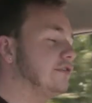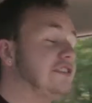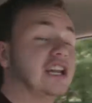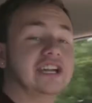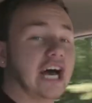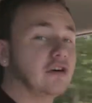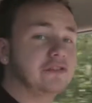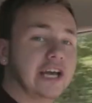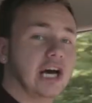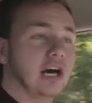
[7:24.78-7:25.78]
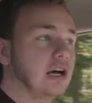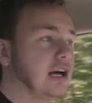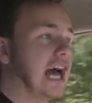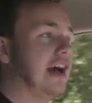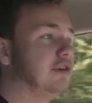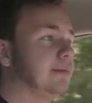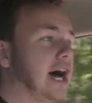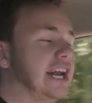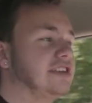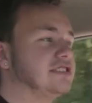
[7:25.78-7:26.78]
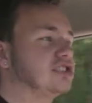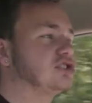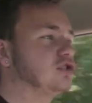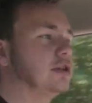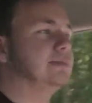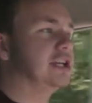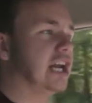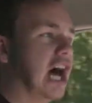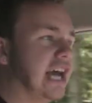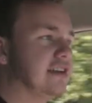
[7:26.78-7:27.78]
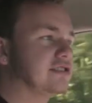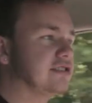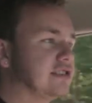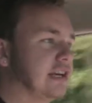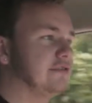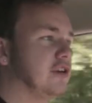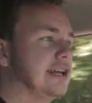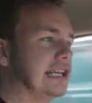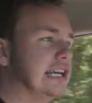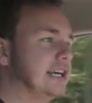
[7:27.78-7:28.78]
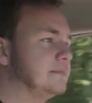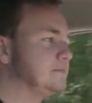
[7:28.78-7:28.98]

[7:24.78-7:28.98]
Philadelphia, everybody is extremely nice and friendly.